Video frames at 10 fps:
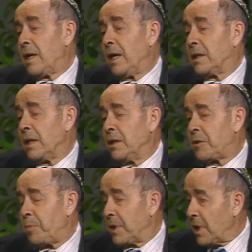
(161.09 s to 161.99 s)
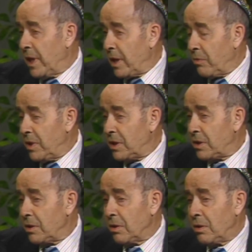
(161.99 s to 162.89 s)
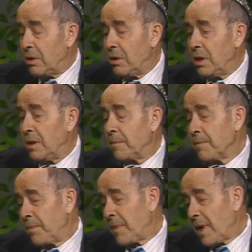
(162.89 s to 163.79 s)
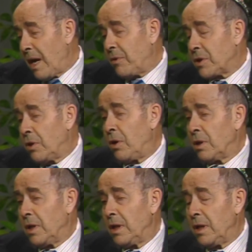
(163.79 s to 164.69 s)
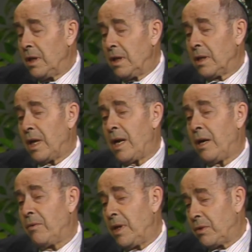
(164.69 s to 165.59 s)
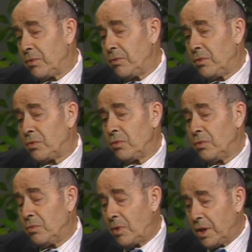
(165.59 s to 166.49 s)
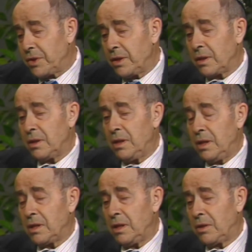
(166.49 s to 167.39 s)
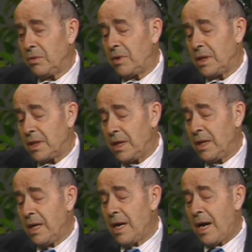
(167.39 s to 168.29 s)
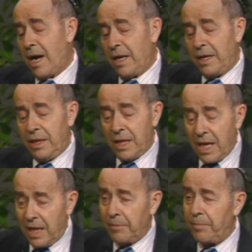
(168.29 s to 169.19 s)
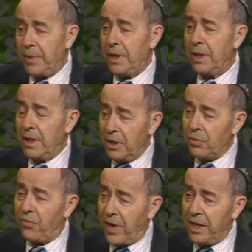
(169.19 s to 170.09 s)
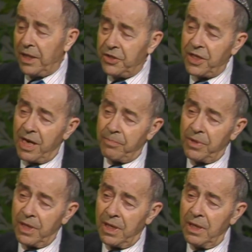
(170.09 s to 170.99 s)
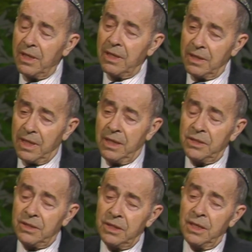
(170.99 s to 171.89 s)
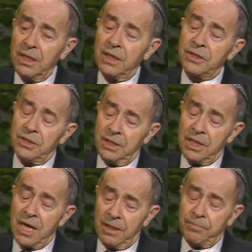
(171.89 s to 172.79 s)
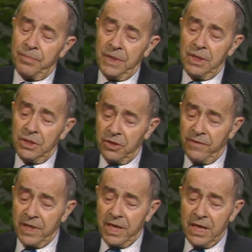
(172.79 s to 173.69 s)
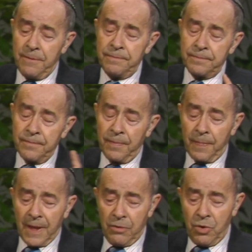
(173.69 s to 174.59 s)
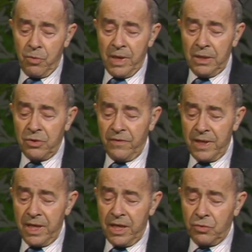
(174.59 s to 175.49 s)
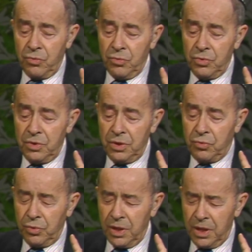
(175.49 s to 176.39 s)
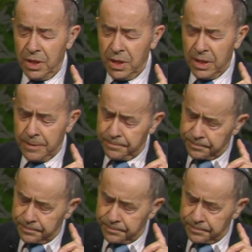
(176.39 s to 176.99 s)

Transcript: I didn't speak the language, you know, and I was lonely. Then I went to, to Washington, D C too. I said, Irene, help me to find a job here. Then she helped me over there. We went over there to, to the